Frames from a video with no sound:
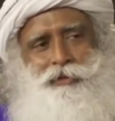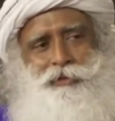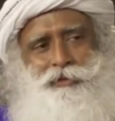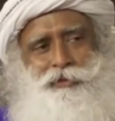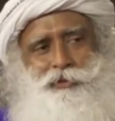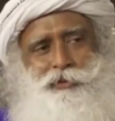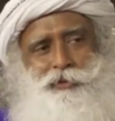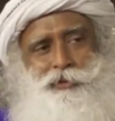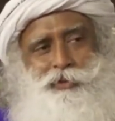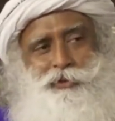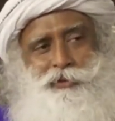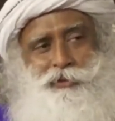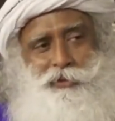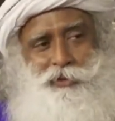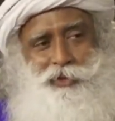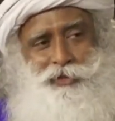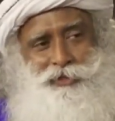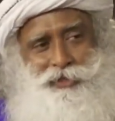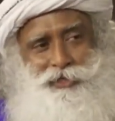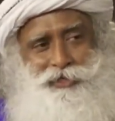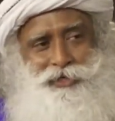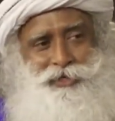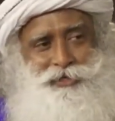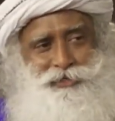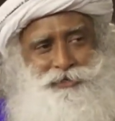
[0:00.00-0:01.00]
you will show
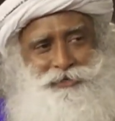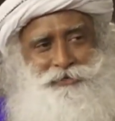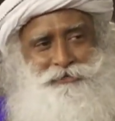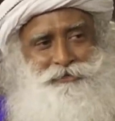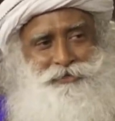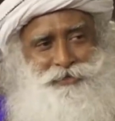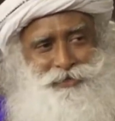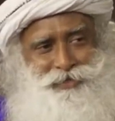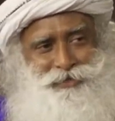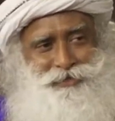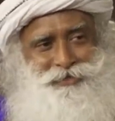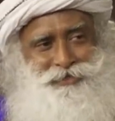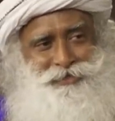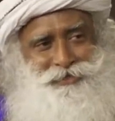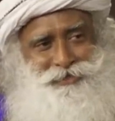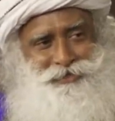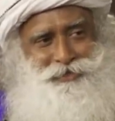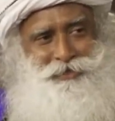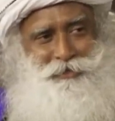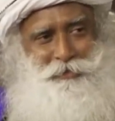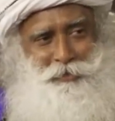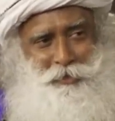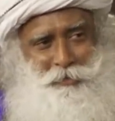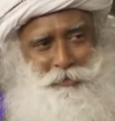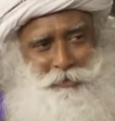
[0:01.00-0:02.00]
other kinds of stars
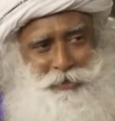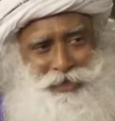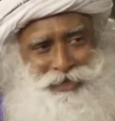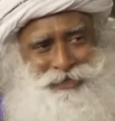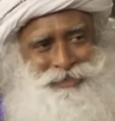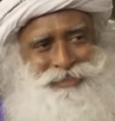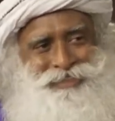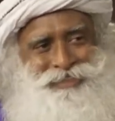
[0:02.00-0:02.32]
in Mumbai.